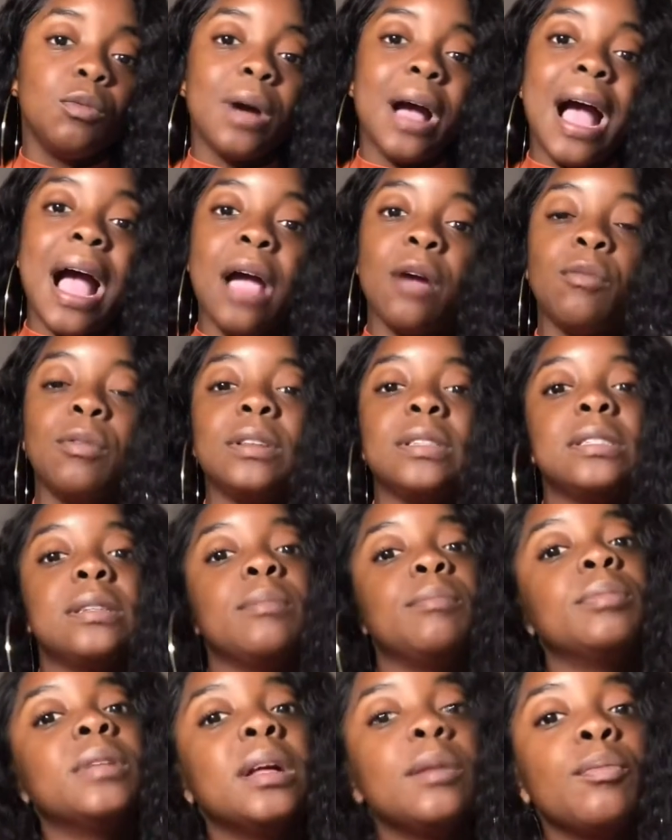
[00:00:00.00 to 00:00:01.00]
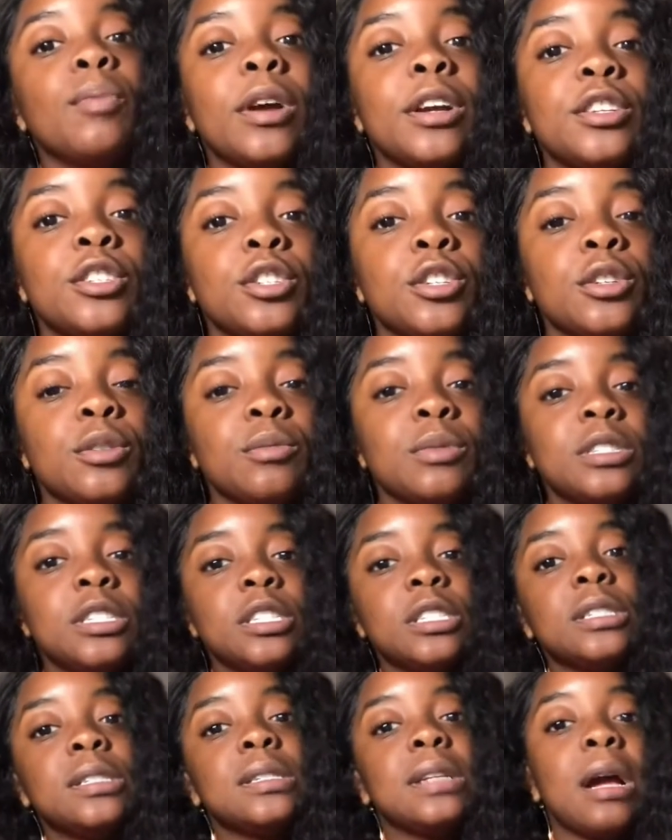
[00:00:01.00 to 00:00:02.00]
I went to blood pressure, which
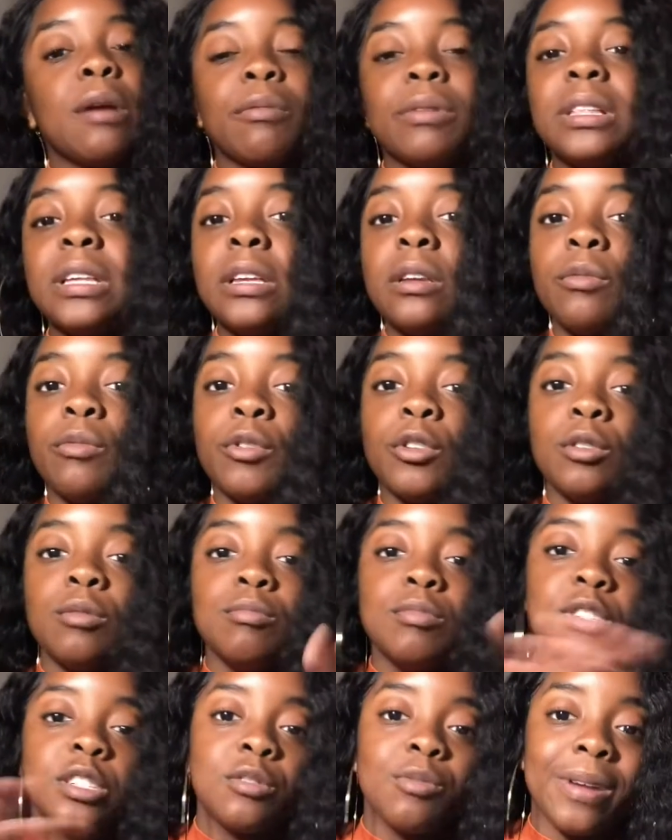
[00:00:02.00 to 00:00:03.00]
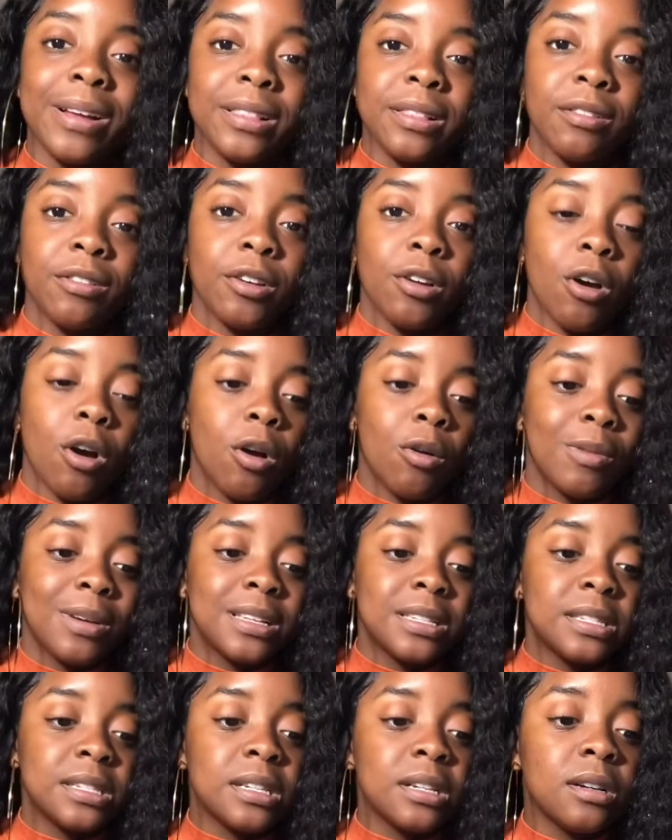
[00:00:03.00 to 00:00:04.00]
is not really in the room, just right there in the hallway
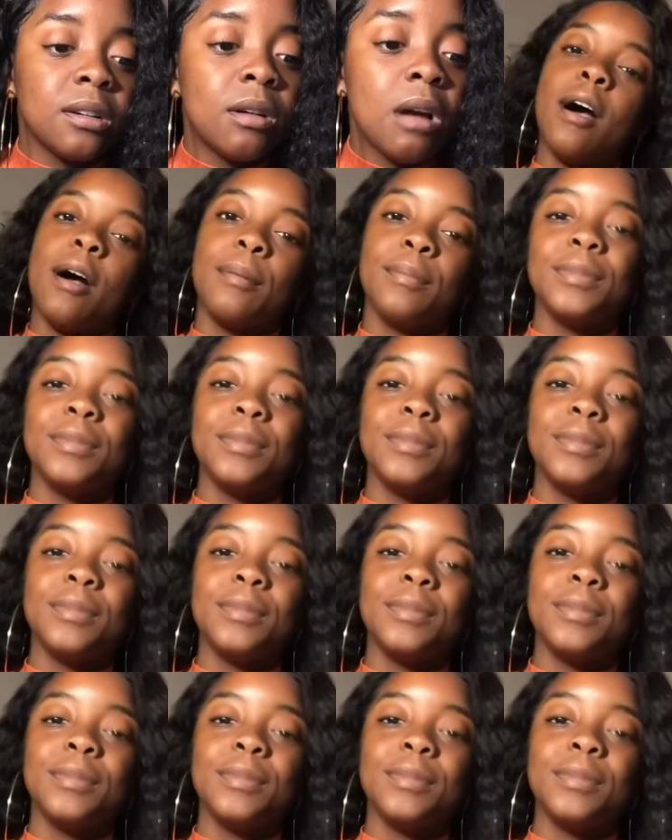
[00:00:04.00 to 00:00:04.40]
still.